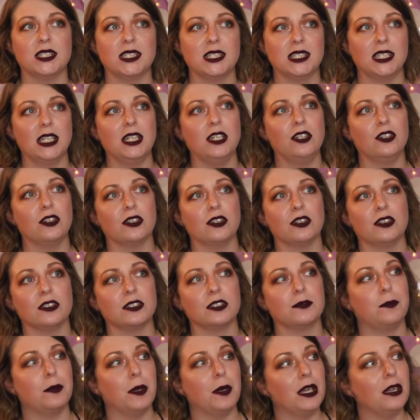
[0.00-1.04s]
seniors,
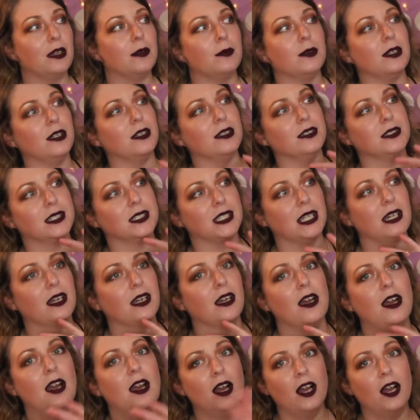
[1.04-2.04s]
babies, like